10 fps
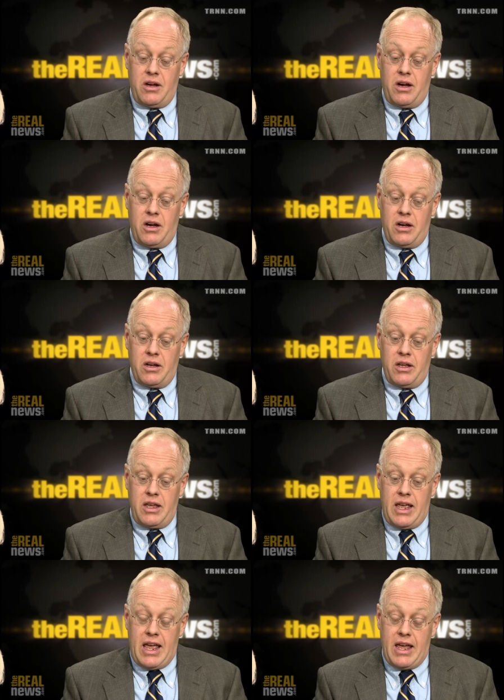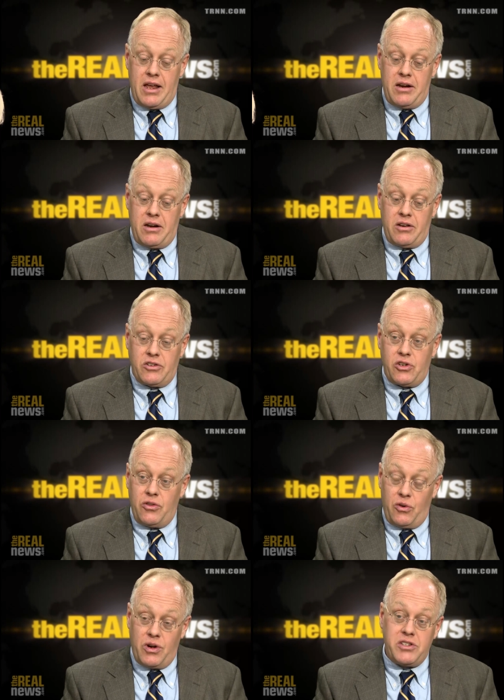Uh, and so
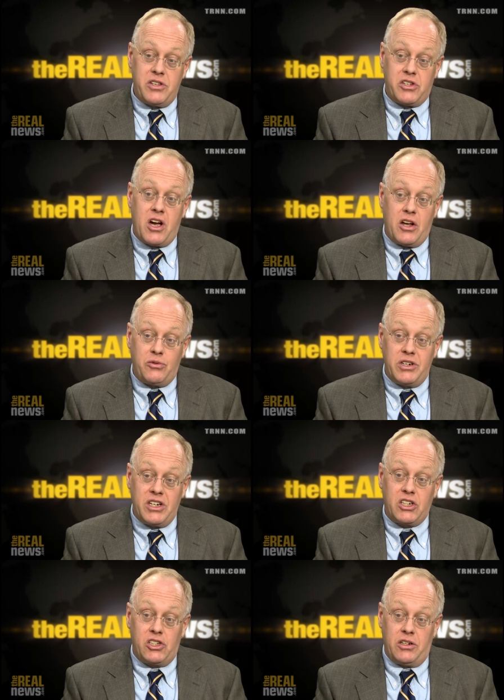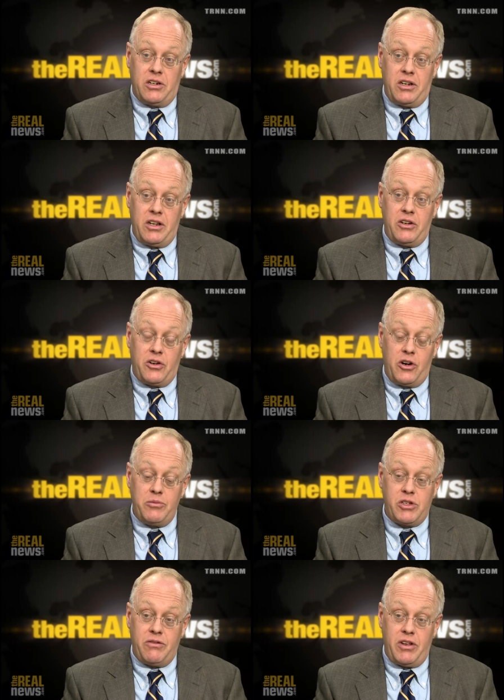there was this contradiction in
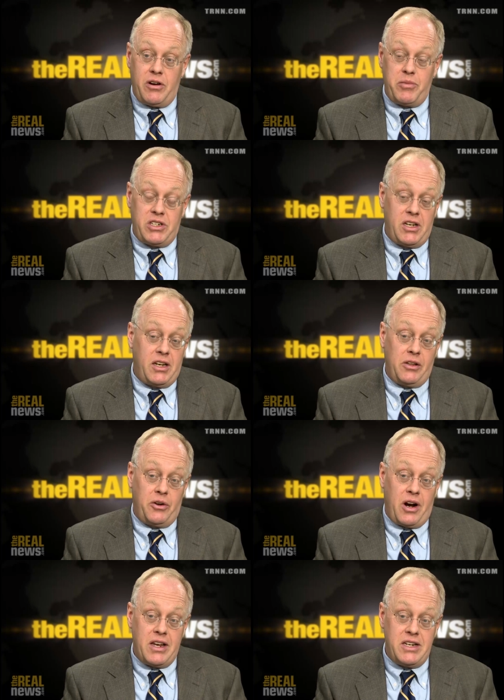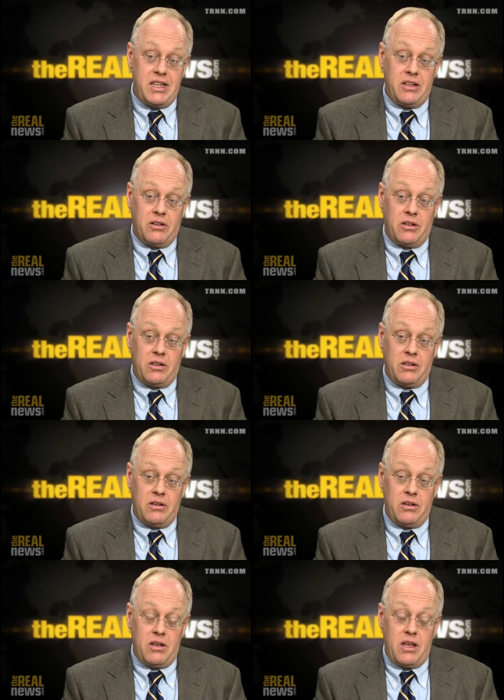terms of their particular ideal
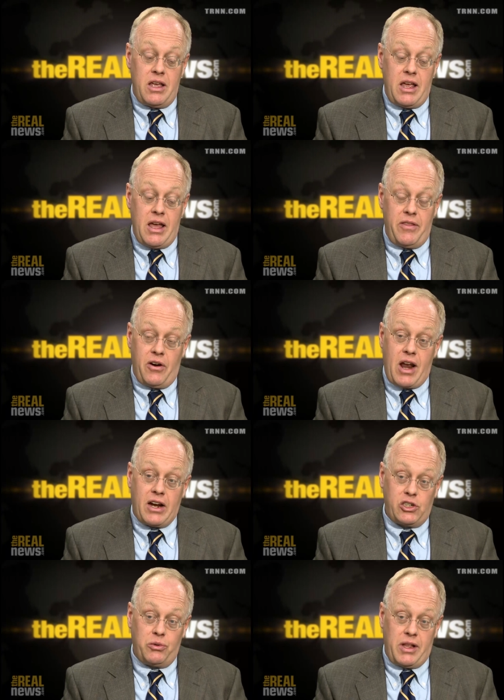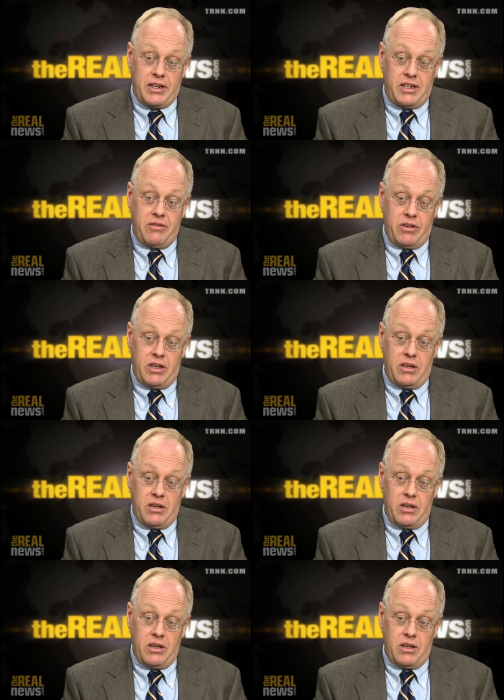and their actual activity,